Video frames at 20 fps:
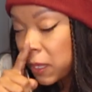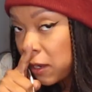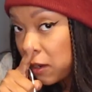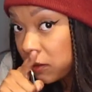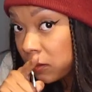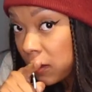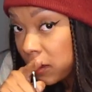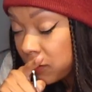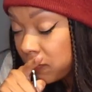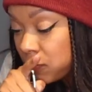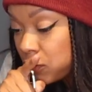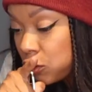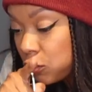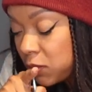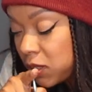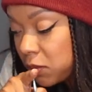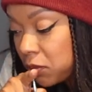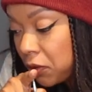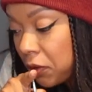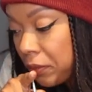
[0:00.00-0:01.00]
A lot of new
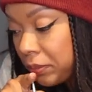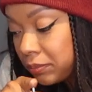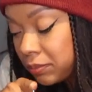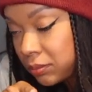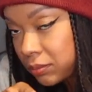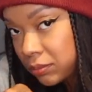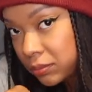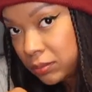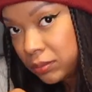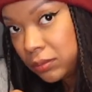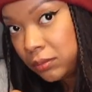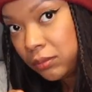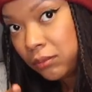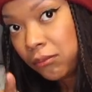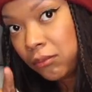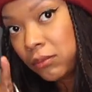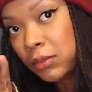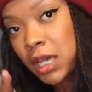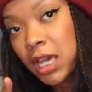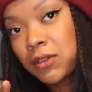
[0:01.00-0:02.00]
people
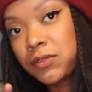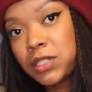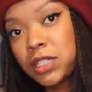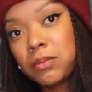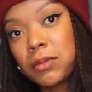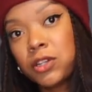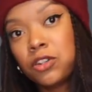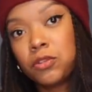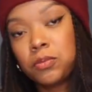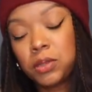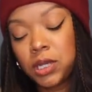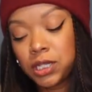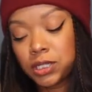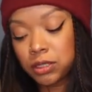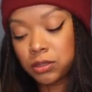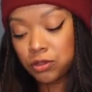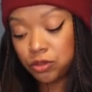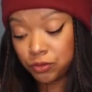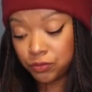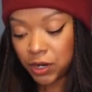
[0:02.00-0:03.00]
have seen my new
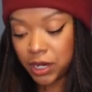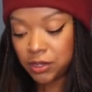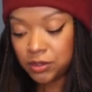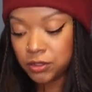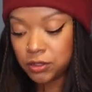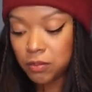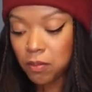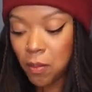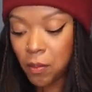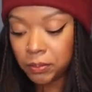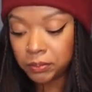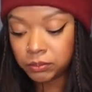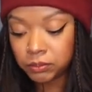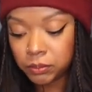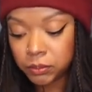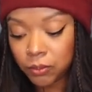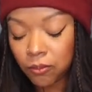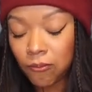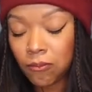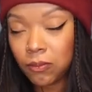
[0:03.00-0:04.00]
place, new friends
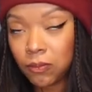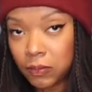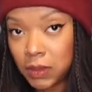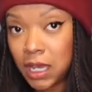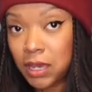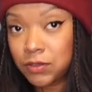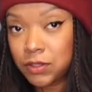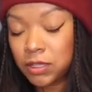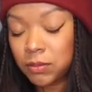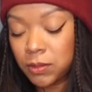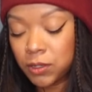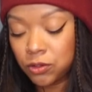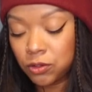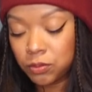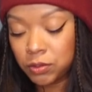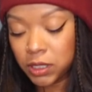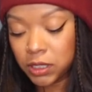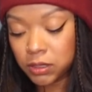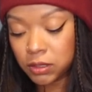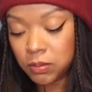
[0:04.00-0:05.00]
have seen my new
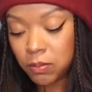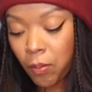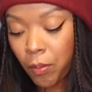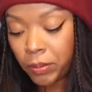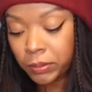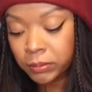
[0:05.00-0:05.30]
place,